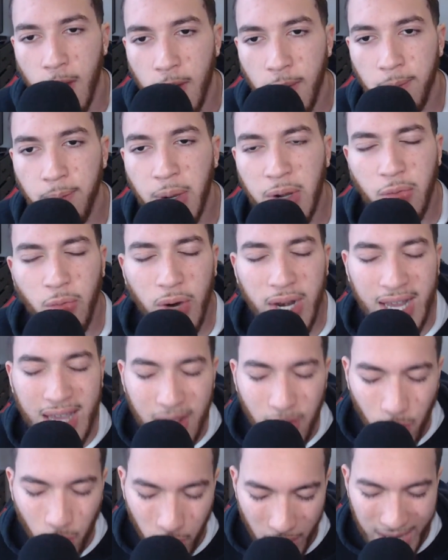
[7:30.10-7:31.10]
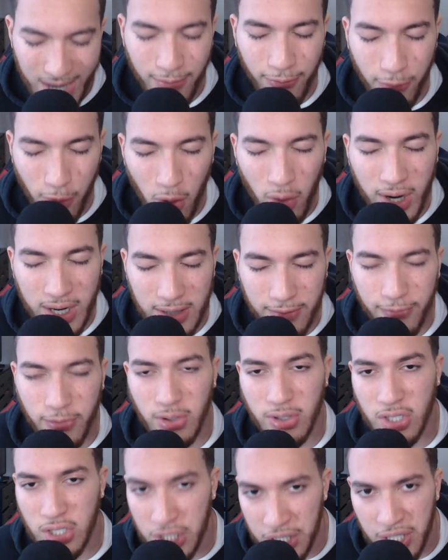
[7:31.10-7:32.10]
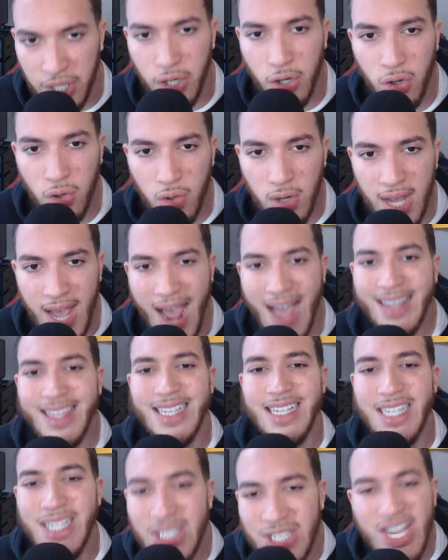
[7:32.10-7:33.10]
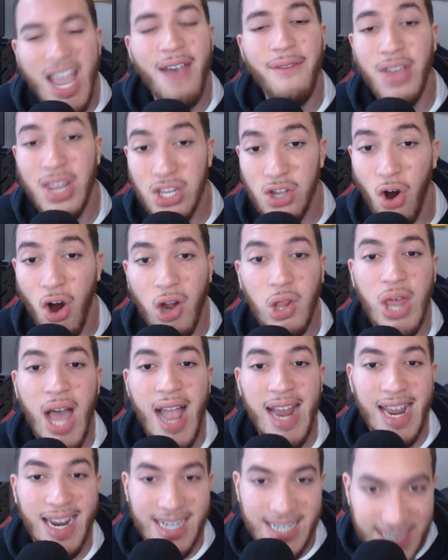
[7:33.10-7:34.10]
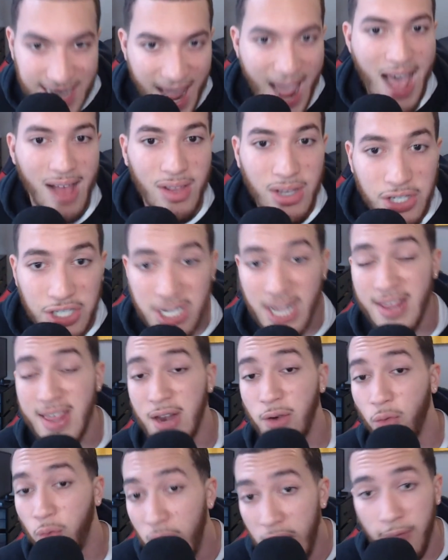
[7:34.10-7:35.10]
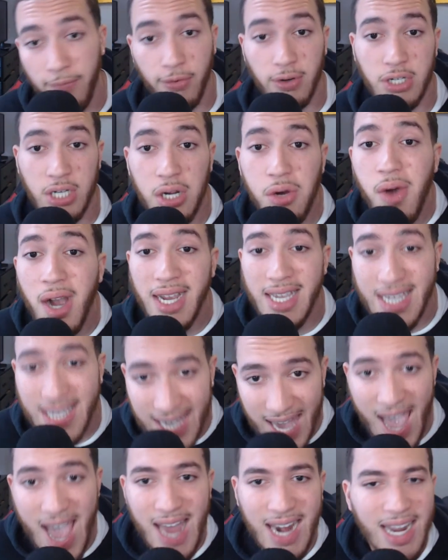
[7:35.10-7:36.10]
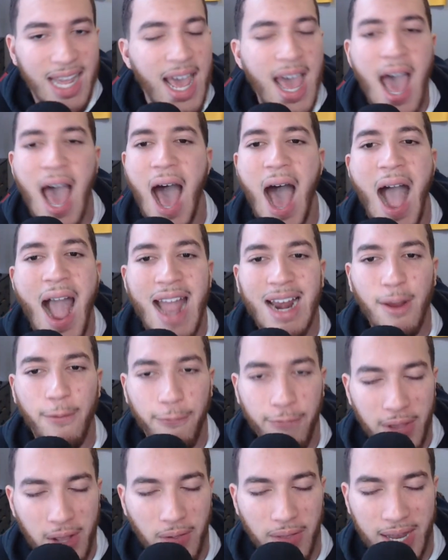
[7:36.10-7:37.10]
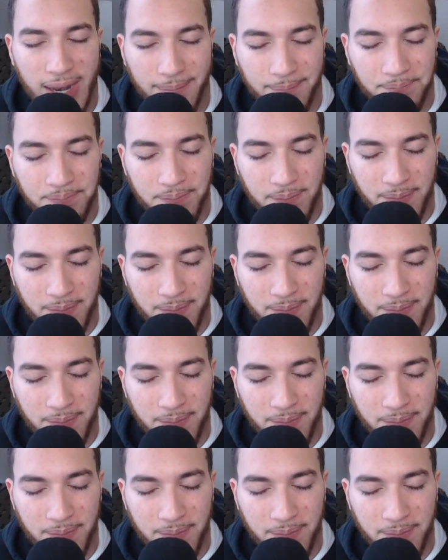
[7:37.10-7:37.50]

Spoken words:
But when he went for it for 2 at the 7-yard line at Dallas and then went for 2 again, I had a feeling